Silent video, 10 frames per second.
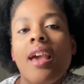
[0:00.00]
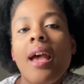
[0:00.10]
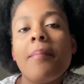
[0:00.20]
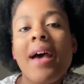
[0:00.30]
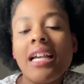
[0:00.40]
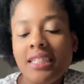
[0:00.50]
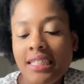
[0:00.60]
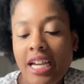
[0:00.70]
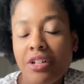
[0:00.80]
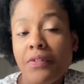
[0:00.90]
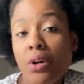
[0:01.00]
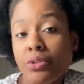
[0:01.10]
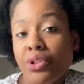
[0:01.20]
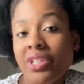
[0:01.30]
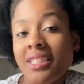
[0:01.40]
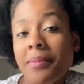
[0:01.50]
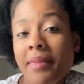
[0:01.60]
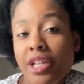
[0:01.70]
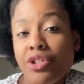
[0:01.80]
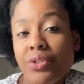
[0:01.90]
Passing down of culture is a
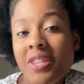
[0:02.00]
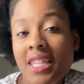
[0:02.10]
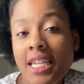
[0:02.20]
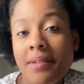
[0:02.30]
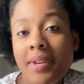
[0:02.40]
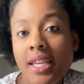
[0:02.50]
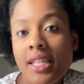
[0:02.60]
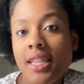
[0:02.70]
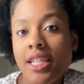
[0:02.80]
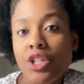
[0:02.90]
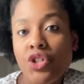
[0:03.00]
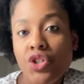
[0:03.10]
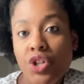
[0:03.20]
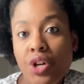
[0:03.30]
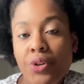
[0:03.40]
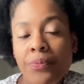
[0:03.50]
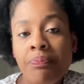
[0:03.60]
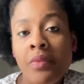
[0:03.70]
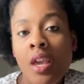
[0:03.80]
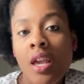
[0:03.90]
major theme in this show.
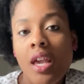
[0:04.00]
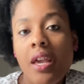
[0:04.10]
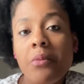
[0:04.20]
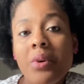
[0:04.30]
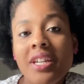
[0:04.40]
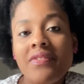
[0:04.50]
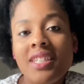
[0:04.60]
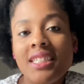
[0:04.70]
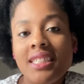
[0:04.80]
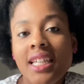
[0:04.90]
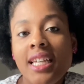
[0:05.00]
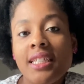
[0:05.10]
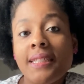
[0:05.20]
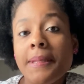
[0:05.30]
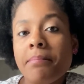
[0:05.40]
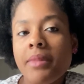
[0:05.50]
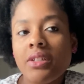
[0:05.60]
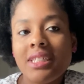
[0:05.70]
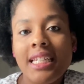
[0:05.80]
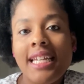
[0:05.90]
In one of the scenes,
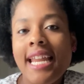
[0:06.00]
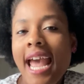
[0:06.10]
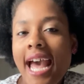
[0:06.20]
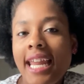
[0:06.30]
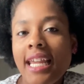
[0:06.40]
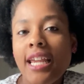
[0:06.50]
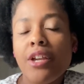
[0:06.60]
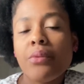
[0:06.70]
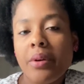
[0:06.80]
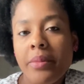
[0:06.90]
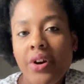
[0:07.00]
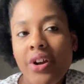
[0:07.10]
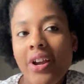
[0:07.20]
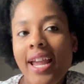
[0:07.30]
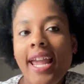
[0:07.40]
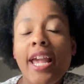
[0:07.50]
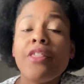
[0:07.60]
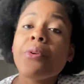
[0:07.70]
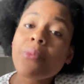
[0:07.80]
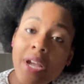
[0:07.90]
Milton, Hattie, Grandma, and
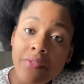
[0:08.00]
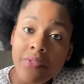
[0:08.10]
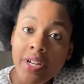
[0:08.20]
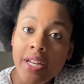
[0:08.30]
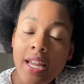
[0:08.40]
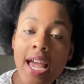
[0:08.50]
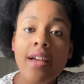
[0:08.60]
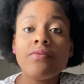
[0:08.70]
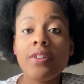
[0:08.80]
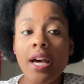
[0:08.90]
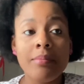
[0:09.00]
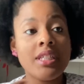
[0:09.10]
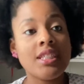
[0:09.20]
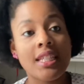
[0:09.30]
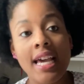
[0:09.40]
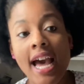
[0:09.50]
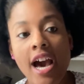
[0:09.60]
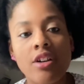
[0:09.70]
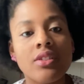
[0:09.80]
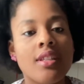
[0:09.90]
the Reverend have come into the
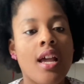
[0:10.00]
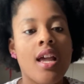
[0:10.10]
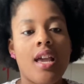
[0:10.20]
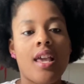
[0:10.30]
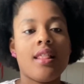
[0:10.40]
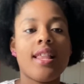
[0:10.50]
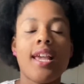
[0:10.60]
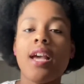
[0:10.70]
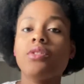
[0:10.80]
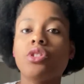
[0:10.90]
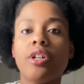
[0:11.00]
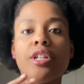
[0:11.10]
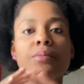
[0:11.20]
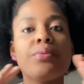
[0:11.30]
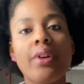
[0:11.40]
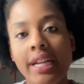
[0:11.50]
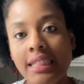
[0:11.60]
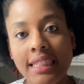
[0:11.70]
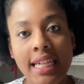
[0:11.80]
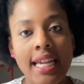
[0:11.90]
house and they have started
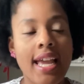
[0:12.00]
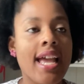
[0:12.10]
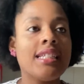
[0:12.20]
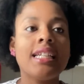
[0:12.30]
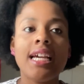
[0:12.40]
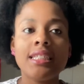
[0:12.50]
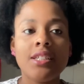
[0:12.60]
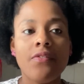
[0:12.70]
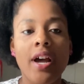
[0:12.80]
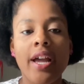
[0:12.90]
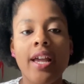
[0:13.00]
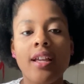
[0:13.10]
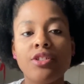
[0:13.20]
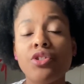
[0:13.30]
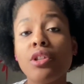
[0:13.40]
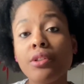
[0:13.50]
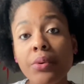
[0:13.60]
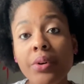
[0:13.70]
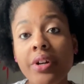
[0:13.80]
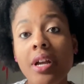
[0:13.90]
praising and testifying to the
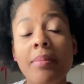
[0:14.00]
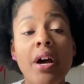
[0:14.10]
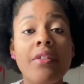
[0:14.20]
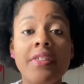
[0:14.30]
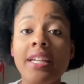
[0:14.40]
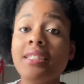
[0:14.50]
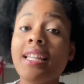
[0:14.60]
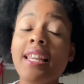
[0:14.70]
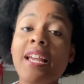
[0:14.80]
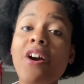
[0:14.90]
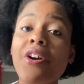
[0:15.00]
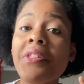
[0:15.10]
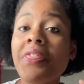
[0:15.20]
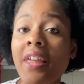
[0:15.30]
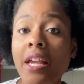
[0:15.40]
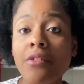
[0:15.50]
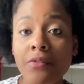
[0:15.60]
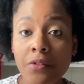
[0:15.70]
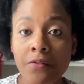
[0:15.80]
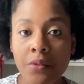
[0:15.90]
Lord about things that they are
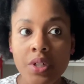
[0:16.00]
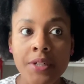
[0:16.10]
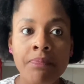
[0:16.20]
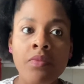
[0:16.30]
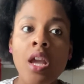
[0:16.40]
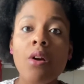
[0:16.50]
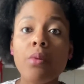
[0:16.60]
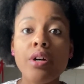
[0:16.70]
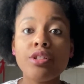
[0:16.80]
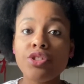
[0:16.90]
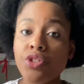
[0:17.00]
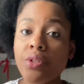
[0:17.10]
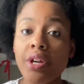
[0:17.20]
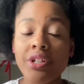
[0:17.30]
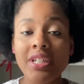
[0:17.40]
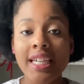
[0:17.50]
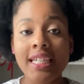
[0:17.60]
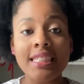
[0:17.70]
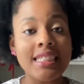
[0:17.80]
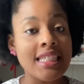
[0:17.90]
thankful for. Well, the 2 younger
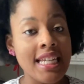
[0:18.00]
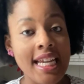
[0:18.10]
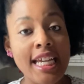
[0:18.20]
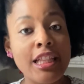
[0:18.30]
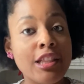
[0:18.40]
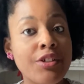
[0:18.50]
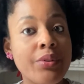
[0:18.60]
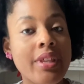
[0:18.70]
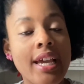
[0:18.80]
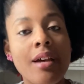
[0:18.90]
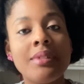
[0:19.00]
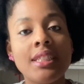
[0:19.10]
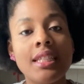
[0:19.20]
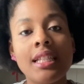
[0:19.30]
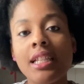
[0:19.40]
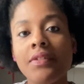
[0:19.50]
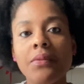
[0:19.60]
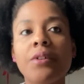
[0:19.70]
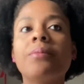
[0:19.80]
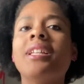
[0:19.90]
kids, Nate and Lou, they come into the living
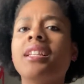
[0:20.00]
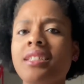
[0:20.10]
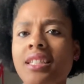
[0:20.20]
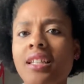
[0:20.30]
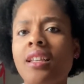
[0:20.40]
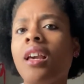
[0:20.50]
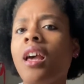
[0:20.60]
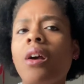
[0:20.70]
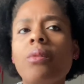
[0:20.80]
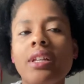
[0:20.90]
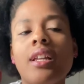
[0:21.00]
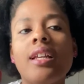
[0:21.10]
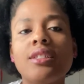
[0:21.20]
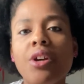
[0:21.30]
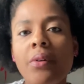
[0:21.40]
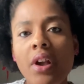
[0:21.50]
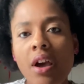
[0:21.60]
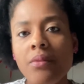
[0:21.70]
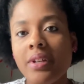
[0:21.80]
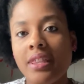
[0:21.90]
room and they see what is going
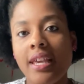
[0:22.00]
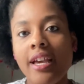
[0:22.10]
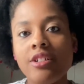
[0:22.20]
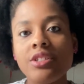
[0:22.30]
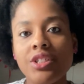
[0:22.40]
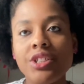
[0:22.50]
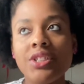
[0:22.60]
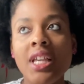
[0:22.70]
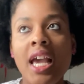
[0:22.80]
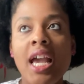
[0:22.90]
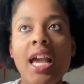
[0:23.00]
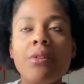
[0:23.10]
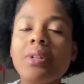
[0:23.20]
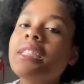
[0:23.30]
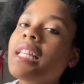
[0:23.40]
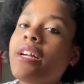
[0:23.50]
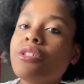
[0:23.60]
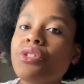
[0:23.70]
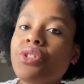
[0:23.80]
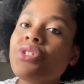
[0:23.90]
on with the elders. And once the
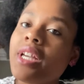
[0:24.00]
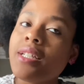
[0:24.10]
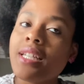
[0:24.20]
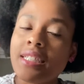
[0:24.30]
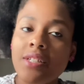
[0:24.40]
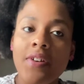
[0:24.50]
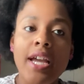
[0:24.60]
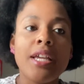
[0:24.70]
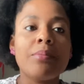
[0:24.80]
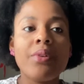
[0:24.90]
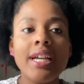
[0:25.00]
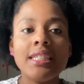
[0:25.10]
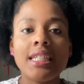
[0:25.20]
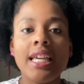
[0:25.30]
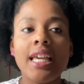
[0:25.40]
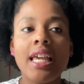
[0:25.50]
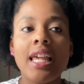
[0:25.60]
elders are done testifying and praising,